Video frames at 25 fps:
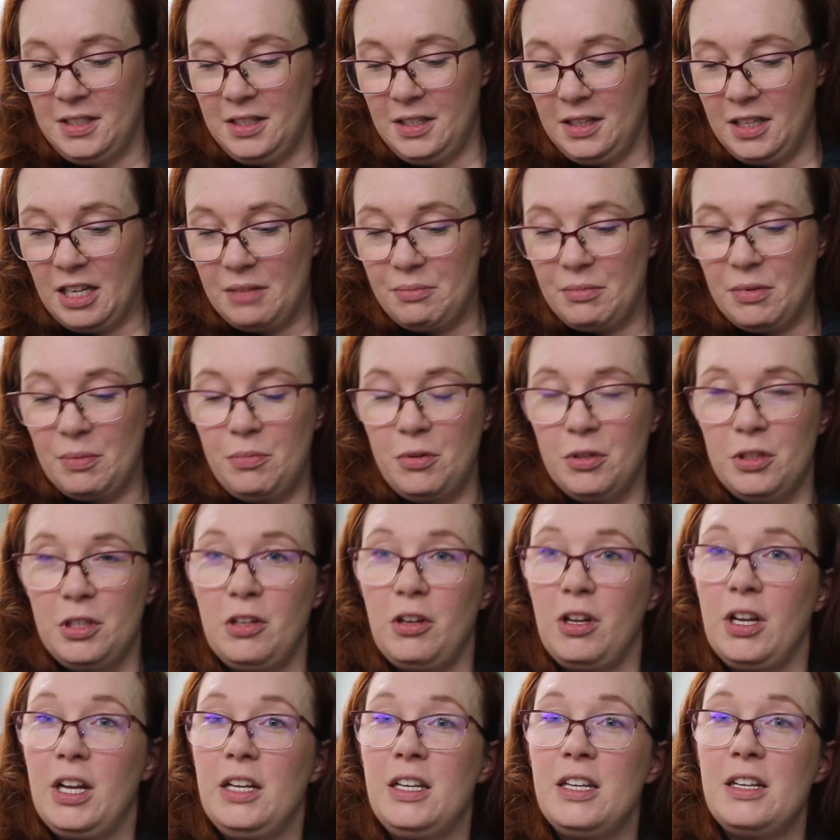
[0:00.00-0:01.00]
let me put it
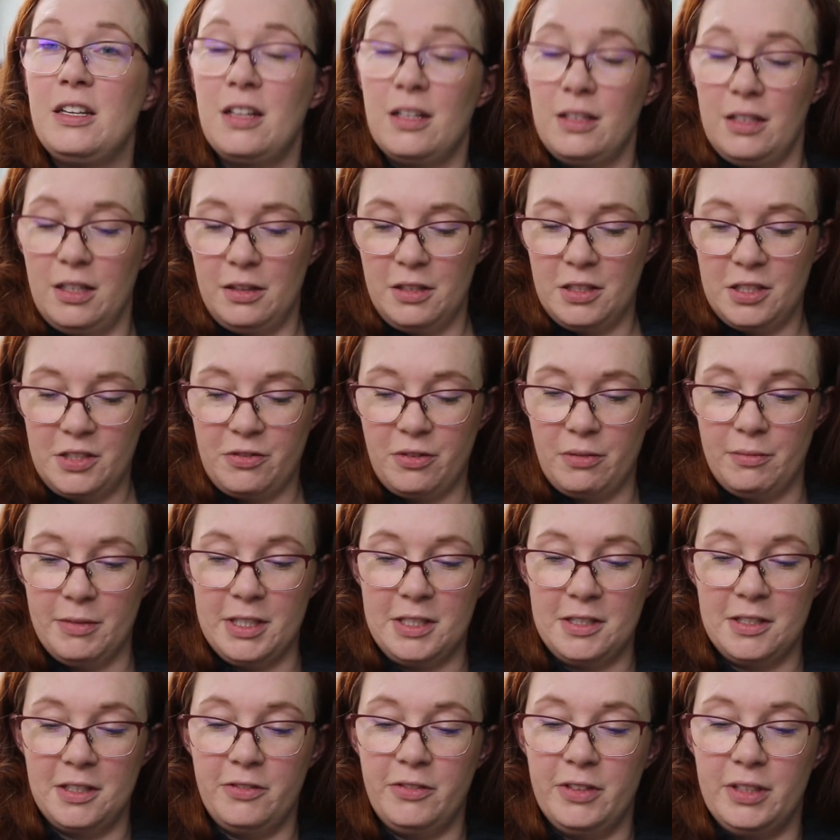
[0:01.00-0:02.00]
on. I did not knit this for
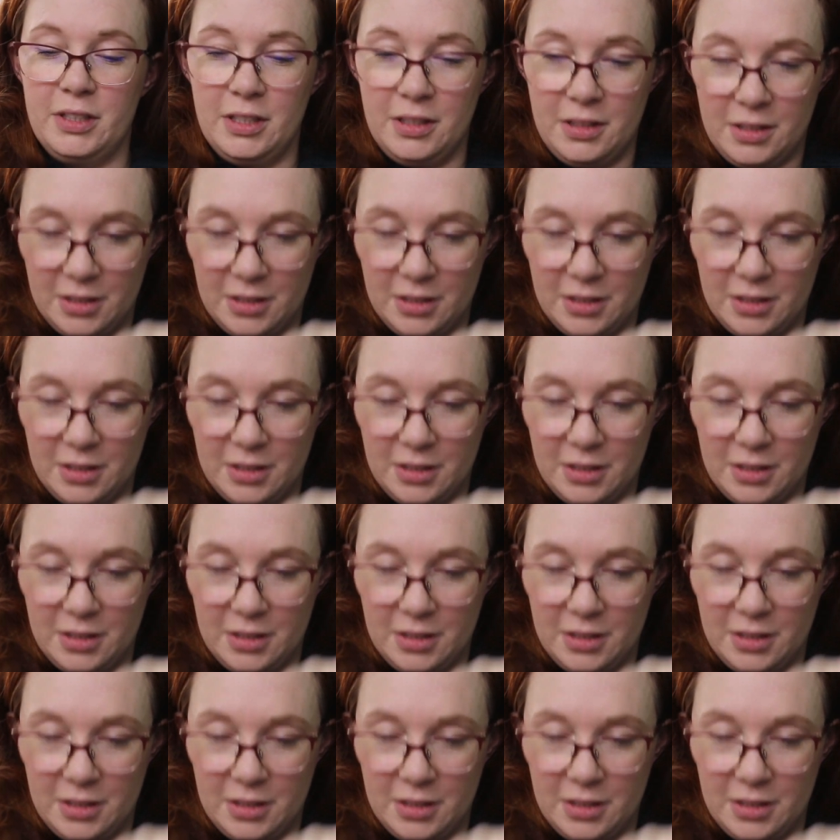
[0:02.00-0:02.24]
myself, I knit